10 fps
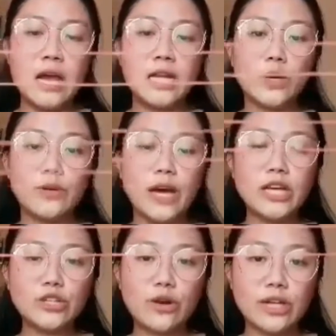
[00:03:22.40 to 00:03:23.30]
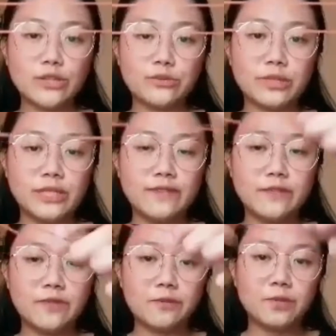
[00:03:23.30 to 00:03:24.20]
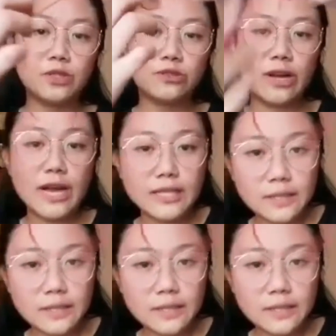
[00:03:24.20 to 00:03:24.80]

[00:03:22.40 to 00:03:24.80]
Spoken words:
Now, when I try to relieve it from stress